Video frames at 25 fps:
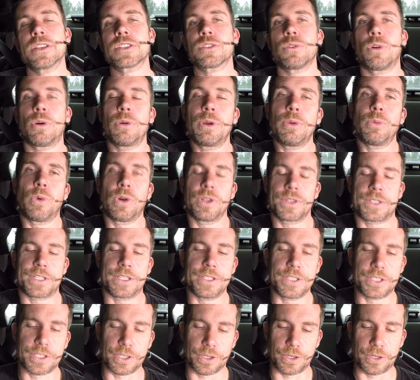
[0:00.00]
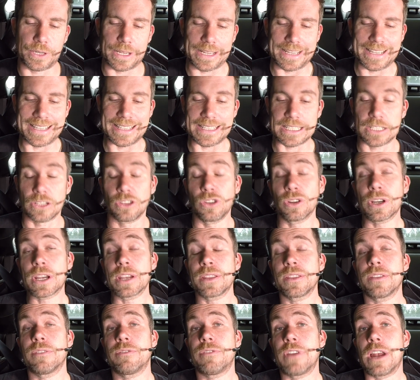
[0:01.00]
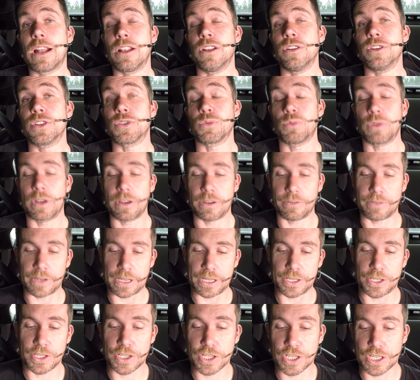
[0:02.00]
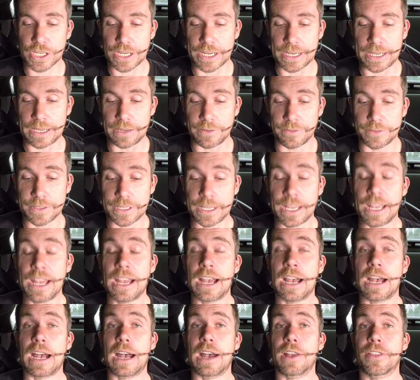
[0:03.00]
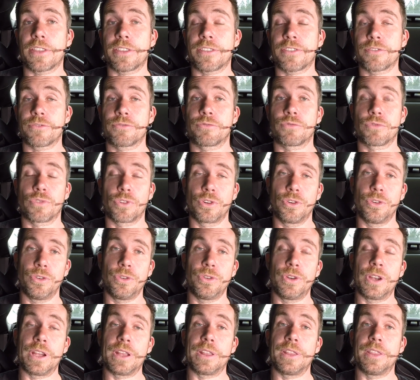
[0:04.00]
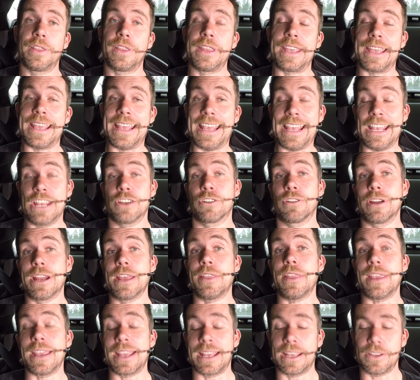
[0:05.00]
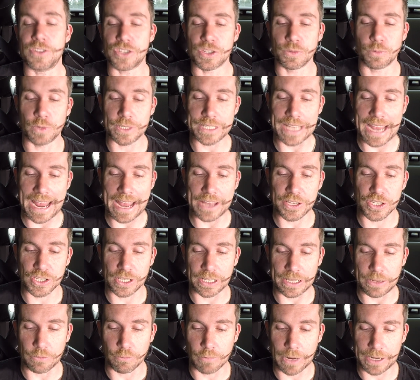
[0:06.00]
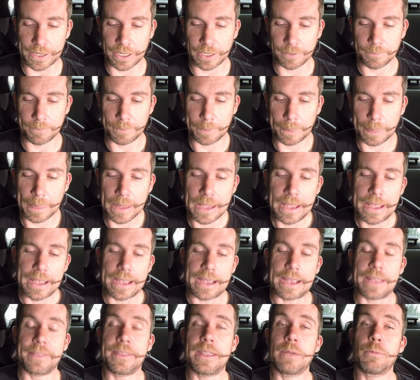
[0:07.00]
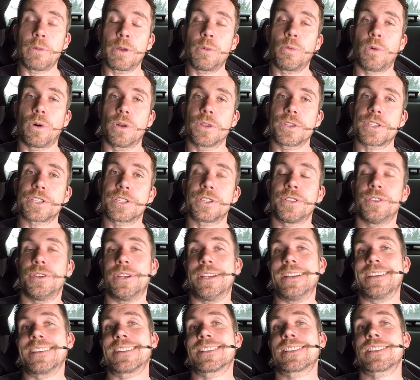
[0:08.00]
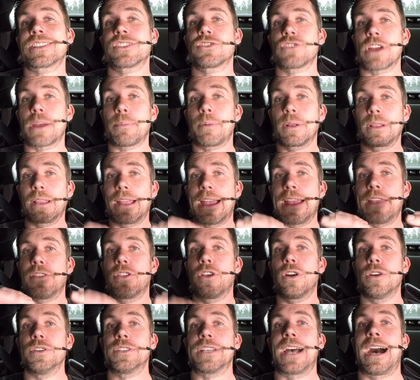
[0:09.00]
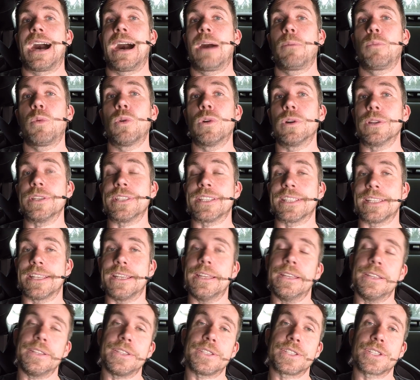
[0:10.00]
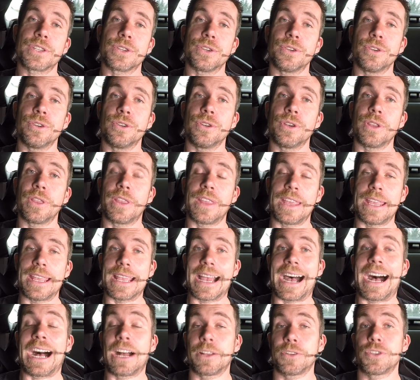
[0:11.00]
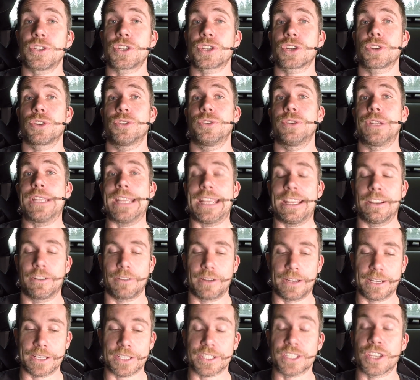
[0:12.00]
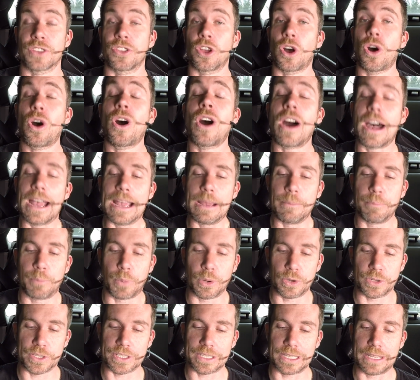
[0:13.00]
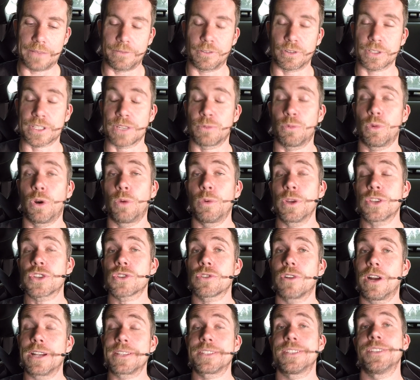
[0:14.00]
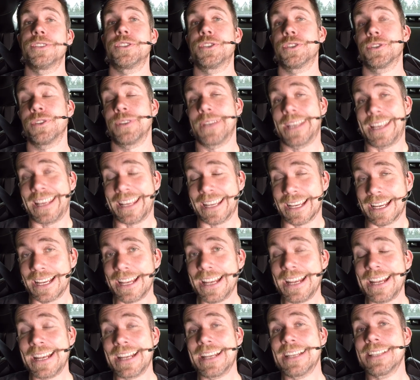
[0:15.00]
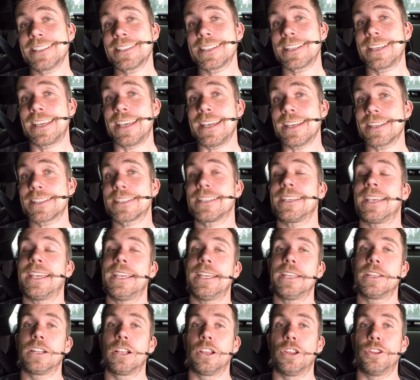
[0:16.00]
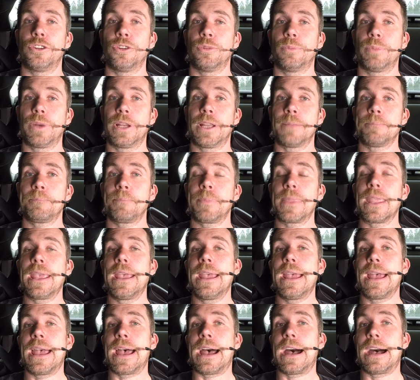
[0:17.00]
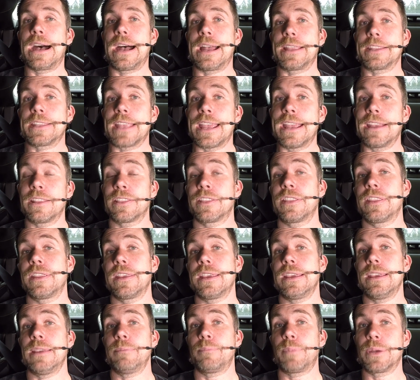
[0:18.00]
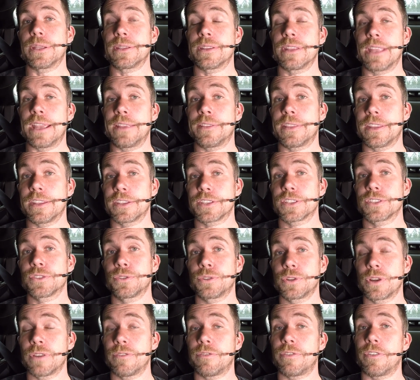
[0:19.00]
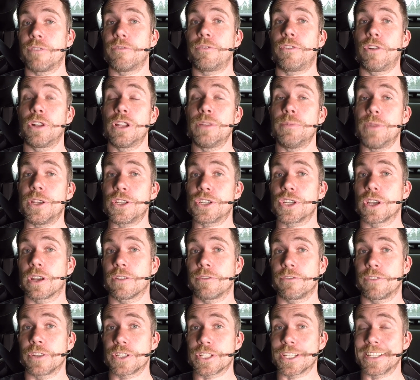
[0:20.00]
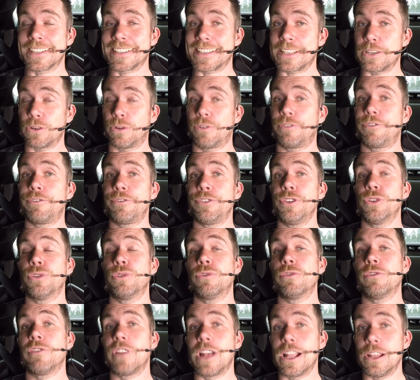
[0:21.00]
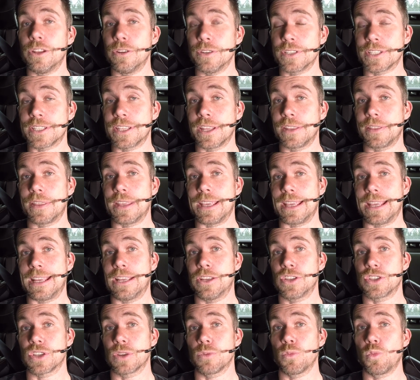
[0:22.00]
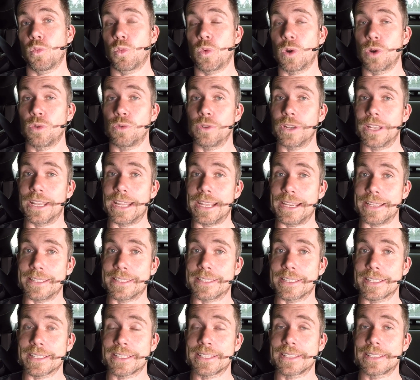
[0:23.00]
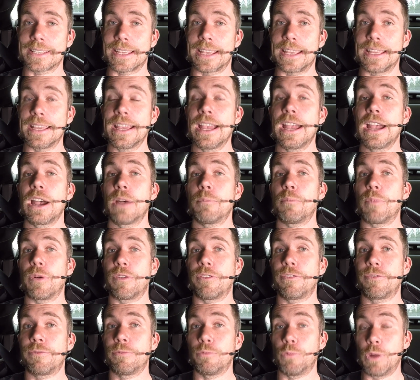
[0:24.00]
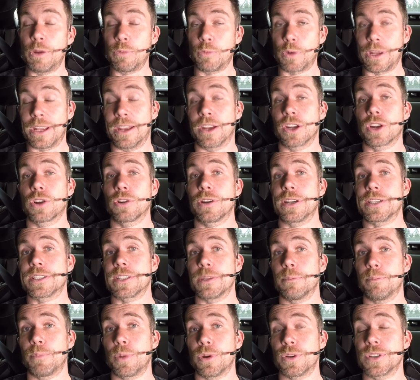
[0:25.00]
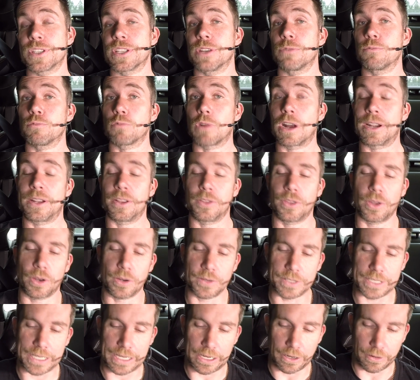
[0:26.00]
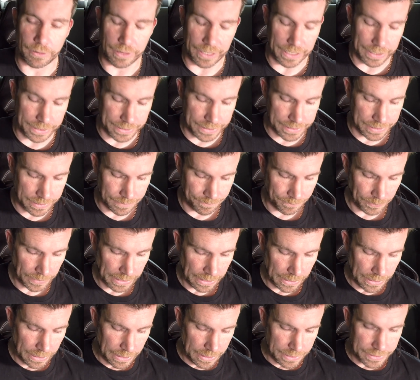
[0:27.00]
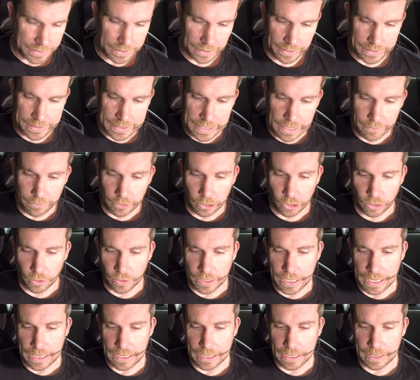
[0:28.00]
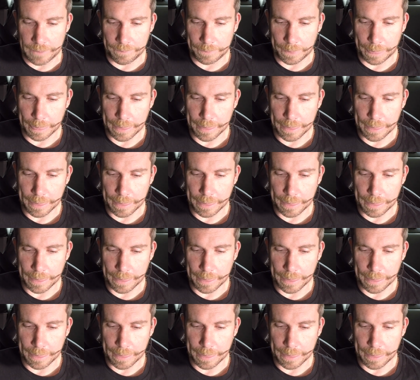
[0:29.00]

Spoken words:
So what we want to do is look at the values we've achieved through the area the engine was actually running, and then we want to extrapolate those upwards into the untuned areas, so the higher boost levels. And what we're trying to do here is guess ahead a little bit at the sort of volumetric efficiency or fuel values that the engine will need to see when we increase the boost and run in those areas. So let's have a look here.